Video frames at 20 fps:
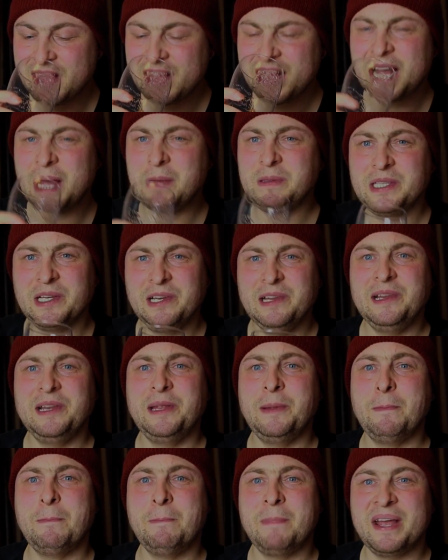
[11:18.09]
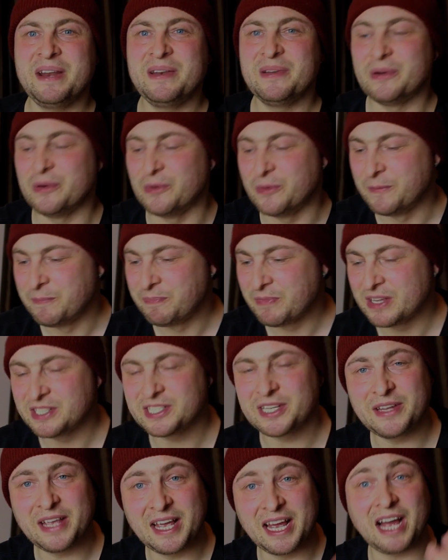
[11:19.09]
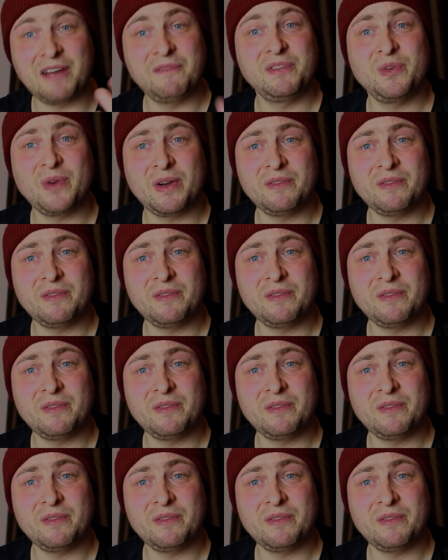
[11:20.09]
Absolutely mental. So yeah, have